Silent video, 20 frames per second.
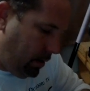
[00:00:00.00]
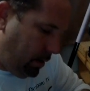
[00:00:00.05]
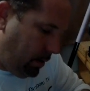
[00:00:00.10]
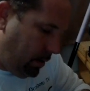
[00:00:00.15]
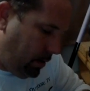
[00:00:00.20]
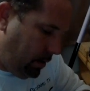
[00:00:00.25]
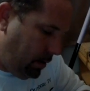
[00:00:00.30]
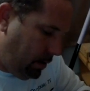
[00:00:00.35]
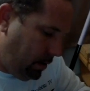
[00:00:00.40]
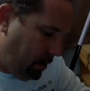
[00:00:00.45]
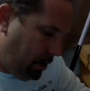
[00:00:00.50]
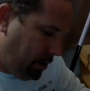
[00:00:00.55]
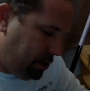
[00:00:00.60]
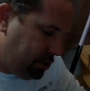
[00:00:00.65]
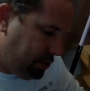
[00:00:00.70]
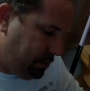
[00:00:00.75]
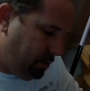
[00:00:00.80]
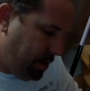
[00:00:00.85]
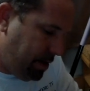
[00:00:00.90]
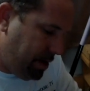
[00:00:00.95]
because
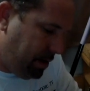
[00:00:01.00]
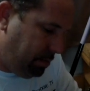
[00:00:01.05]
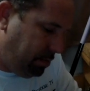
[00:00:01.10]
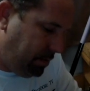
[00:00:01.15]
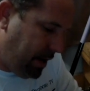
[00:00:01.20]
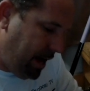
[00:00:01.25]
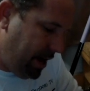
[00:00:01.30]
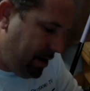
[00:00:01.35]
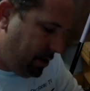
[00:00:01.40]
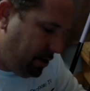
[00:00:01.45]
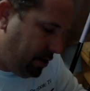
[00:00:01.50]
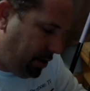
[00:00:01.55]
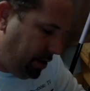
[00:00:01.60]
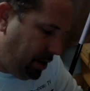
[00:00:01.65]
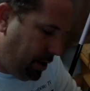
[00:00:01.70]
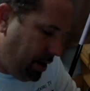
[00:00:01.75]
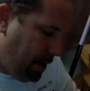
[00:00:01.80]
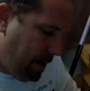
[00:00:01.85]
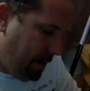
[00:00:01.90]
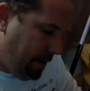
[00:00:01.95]
you're running a planer,
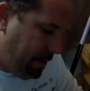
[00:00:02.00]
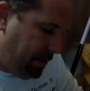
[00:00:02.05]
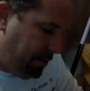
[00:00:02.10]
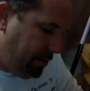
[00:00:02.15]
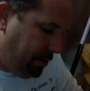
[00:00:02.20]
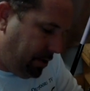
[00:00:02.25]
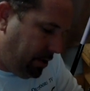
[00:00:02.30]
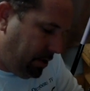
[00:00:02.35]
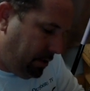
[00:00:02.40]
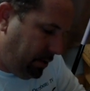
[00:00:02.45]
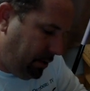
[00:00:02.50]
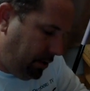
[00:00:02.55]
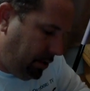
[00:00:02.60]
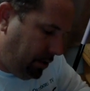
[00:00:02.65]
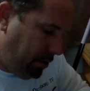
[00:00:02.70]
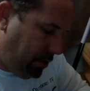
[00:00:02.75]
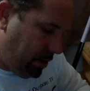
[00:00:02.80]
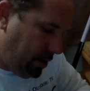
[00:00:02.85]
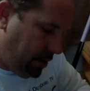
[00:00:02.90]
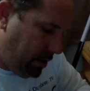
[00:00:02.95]
you're
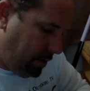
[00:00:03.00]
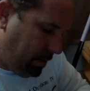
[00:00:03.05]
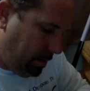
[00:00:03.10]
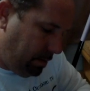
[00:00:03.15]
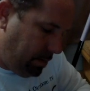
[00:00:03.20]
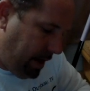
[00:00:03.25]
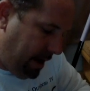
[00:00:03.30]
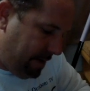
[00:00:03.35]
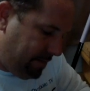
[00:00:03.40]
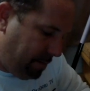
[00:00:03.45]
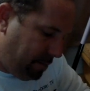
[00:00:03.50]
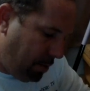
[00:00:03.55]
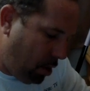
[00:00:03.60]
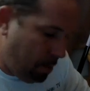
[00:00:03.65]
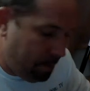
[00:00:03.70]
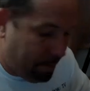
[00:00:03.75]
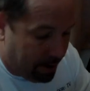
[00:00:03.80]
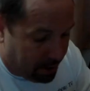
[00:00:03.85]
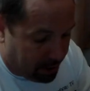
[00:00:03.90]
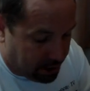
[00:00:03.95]
gonna have the ball
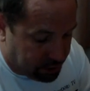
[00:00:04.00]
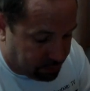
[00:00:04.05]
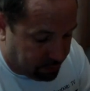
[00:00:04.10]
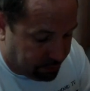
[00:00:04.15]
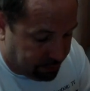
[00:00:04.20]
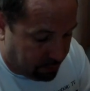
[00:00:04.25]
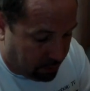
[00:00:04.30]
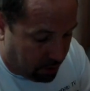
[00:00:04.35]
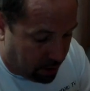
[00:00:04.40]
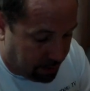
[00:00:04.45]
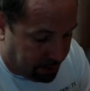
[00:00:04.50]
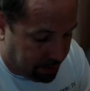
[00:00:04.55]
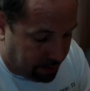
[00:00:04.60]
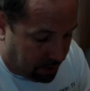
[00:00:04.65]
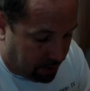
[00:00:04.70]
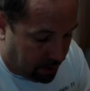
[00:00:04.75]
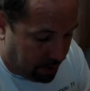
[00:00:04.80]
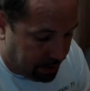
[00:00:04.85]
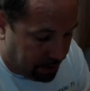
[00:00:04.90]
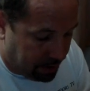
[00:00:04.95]
bearing swivel on
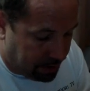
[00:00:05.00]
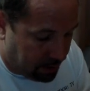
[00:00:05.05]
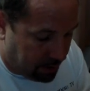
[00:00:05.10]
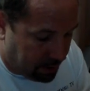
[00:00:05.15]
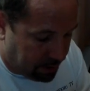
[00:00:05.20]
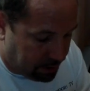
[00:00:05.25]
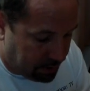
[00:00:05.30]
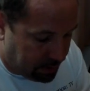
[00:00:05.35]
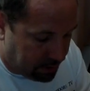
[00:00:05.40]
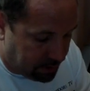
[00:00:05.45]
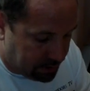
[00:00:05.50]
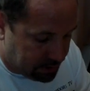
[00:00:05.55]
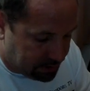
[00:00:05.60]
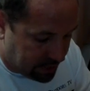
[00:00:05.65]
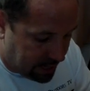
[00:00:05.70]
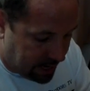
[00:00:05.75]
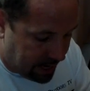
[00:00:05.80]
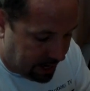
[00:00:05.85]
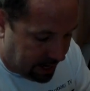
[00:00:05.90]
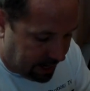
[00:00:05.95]
the
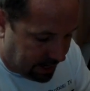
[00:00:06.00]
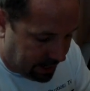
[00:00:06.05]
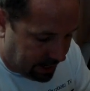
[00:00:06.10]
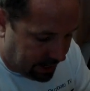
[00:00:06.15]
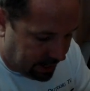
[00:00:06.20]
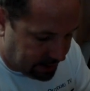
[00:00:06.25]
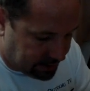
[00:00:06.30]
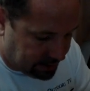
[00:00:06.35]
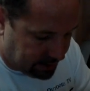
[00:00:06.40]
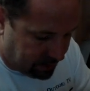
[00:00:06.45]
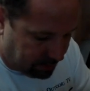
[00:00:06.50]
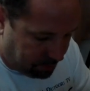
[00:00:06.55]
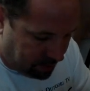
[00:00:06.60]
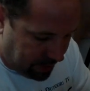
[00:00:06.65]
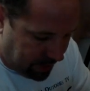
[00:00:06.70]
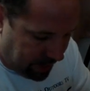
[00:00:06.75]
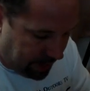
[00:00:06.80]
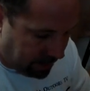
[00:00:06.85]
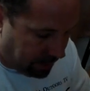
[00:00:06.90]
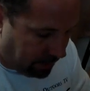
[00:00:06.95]
side that connects to the
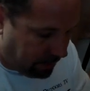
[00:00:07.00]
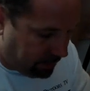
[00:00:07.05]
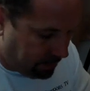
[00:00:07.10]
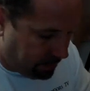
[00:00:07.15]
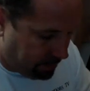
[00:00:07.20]
planer,